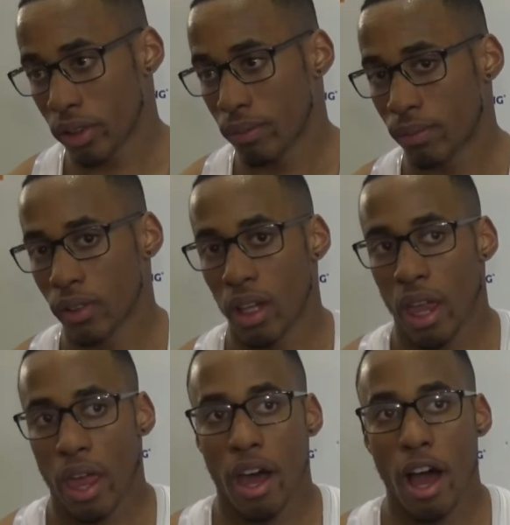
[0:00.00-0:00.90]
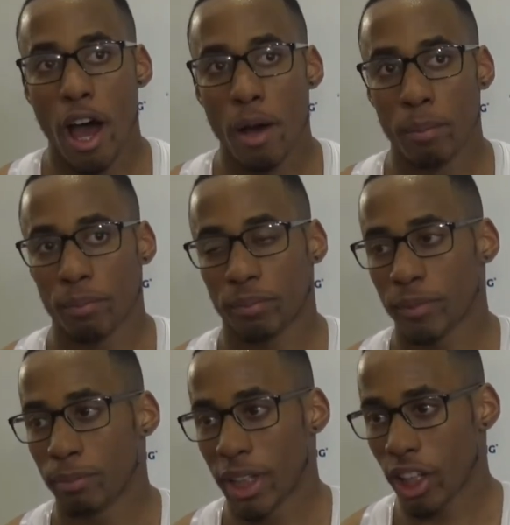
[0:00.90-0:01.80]

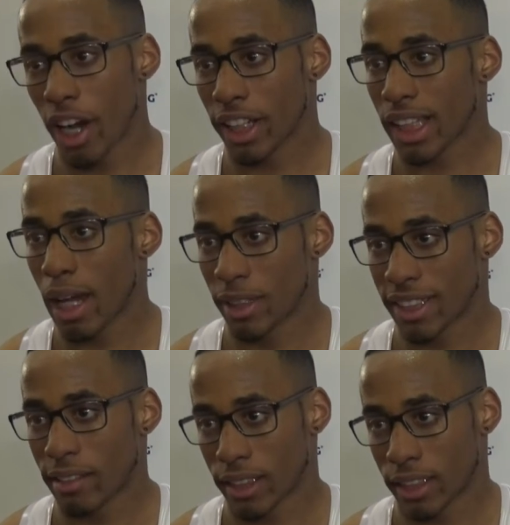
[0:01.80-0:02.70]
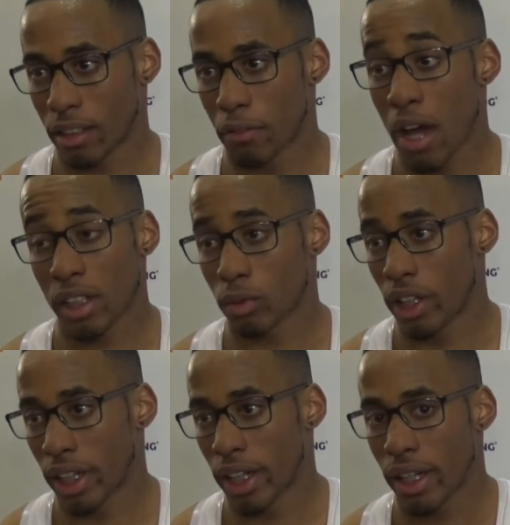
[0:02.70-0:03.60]
My target time is 7:65, that's what
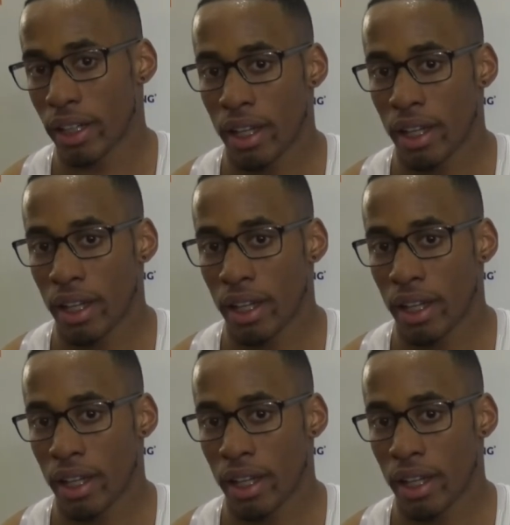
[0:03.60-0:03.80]
I get.